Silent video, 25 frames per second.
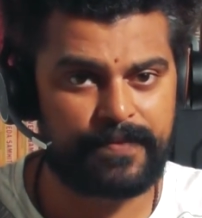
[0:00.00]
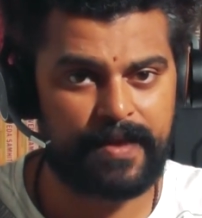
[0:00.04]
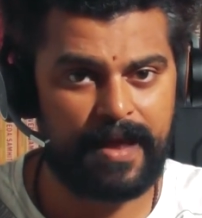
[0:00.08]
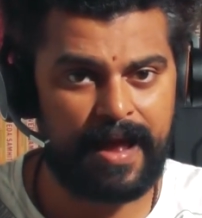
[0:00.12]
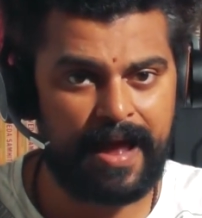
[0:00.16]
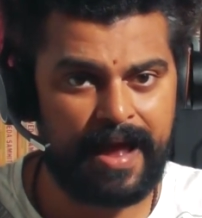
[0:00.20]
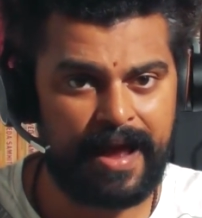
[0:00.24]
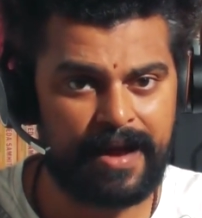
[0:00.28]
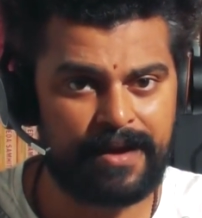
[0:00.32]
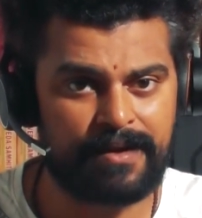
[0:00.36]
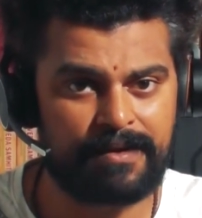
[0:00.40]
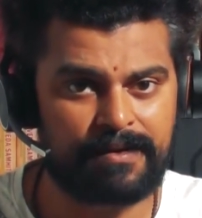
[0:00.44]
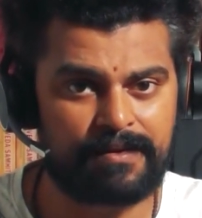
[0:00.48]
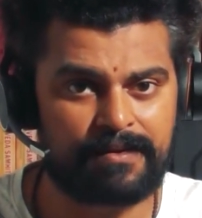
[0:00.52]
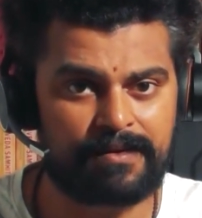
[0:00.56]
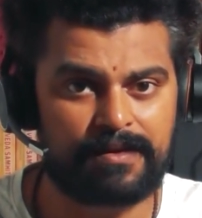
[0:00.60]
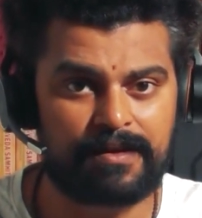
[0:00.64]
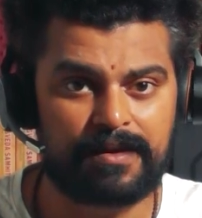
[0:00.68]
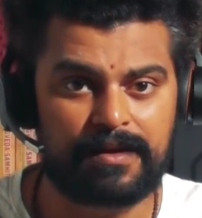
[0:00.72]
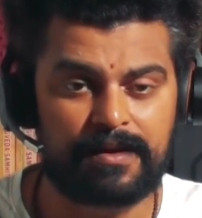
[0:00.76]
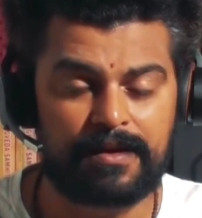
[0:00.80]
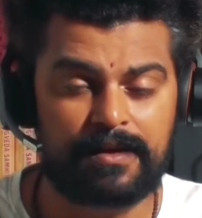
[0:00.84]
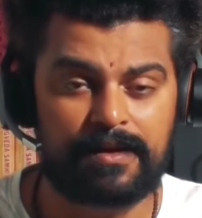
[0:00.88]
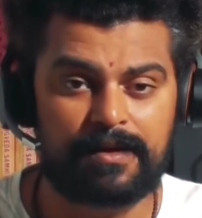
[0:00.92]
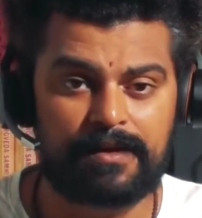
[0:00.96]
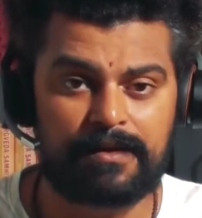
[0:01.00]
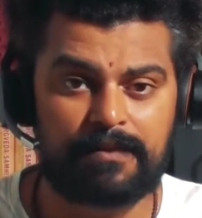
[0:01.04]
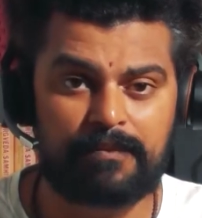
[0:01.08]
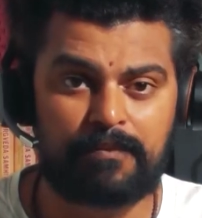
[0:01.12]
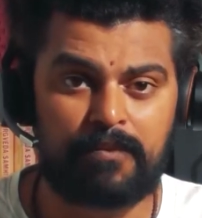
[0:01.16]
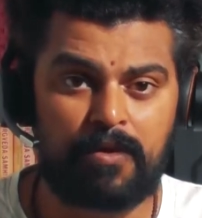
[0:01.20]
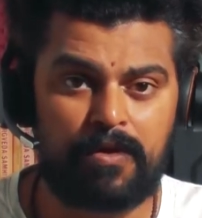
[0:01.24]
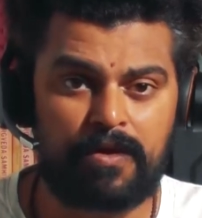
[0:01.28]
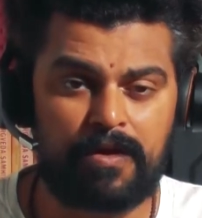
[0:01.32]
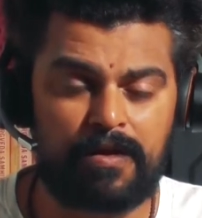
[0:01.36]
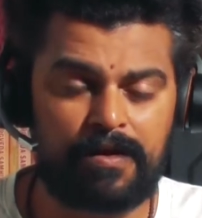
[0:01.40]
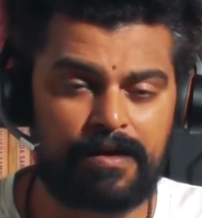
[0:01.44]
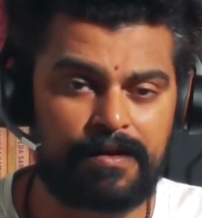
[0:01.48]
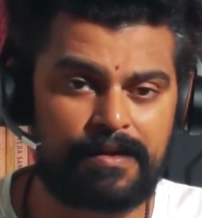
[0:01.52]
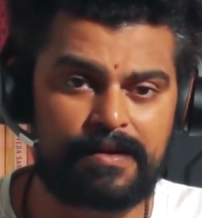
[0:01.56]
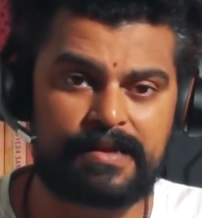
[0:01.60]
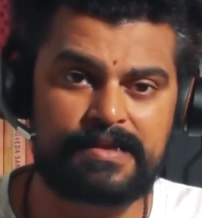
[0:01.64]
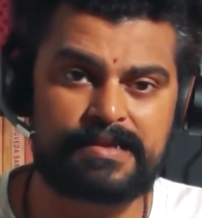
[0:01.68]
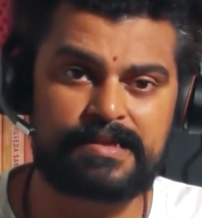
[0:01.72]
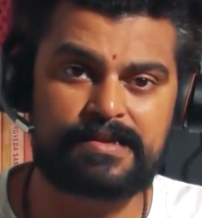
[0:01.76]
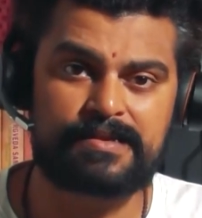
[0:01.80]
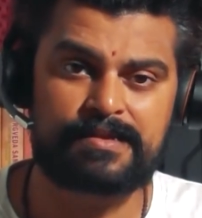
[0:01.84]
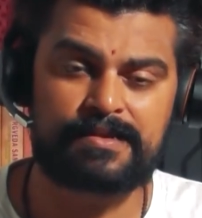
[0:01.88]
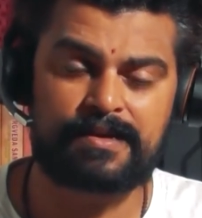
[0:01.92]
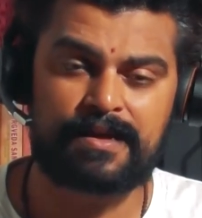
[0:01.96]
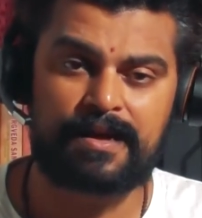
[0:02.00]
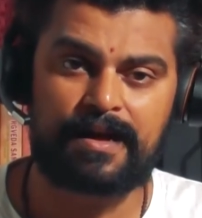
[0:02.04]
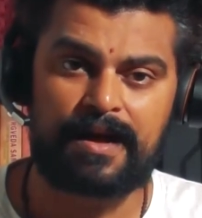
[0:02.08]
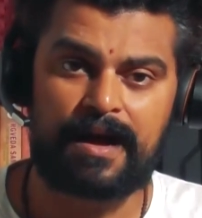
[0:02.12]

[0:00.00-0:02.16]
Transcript: And more or less,